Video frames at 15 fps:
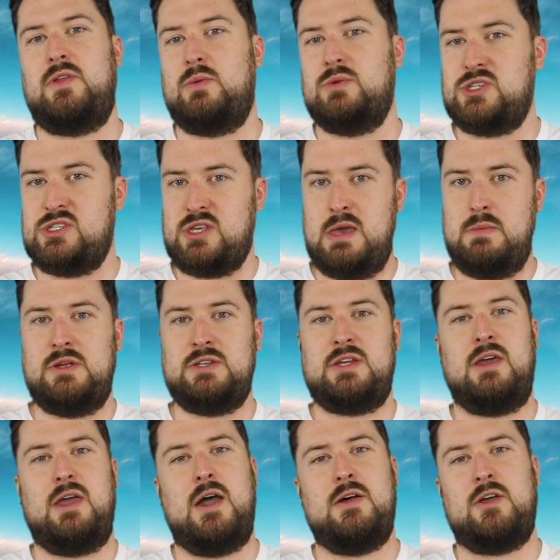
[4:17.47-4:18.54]
they were scheming
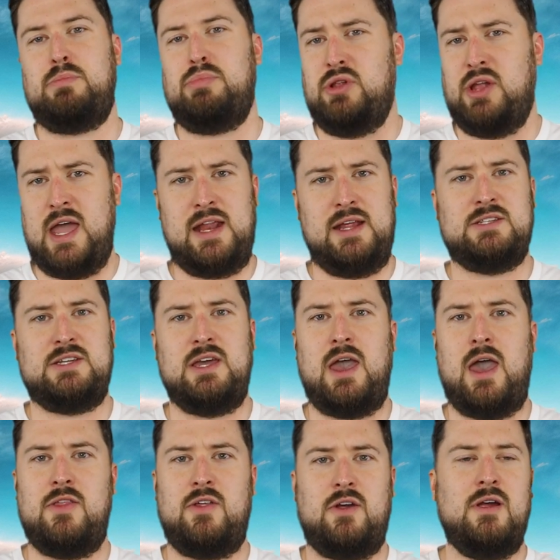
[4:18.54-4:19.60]
together, planning
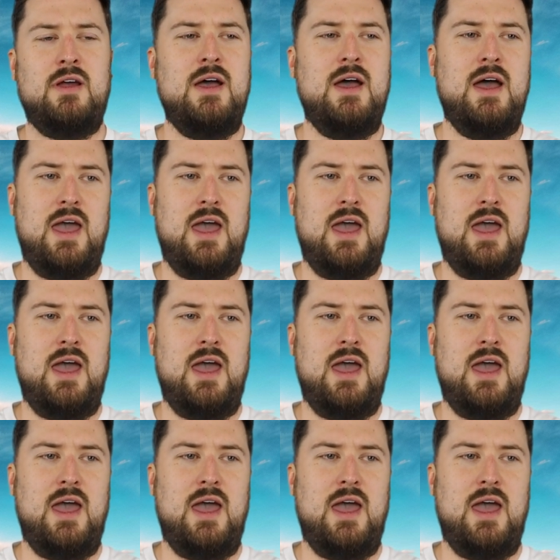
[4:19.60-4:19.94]
together,